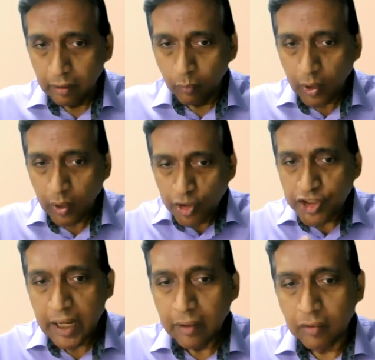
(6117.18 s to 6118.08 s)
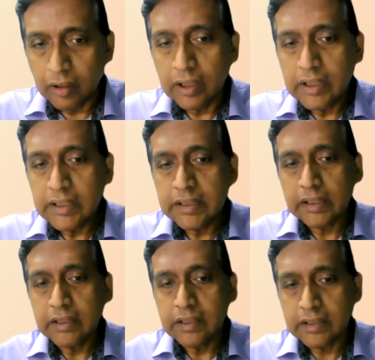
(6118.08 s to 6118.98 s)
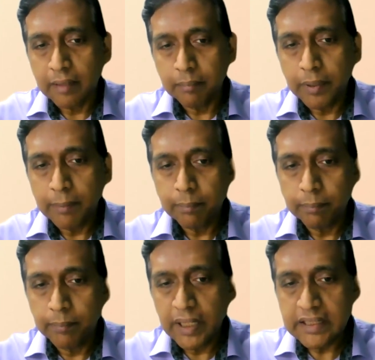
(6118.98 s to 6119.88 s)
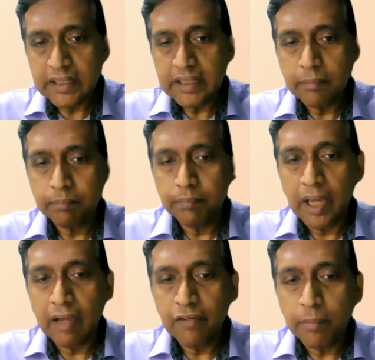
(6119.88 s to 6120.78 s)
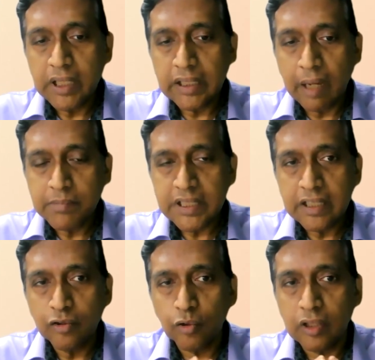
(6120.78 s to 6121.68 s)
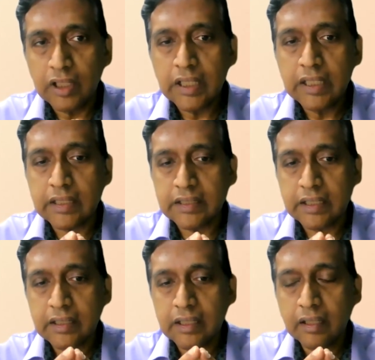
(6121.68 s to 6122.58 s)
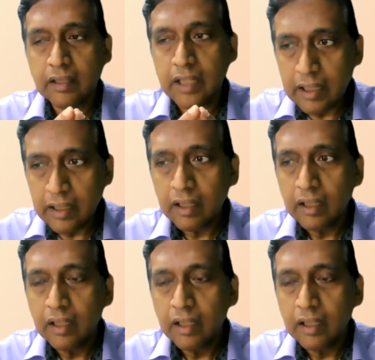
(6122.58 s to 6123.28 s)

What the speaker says: what was shared on the learning circles is that basically everybody comes in to learn a certain thing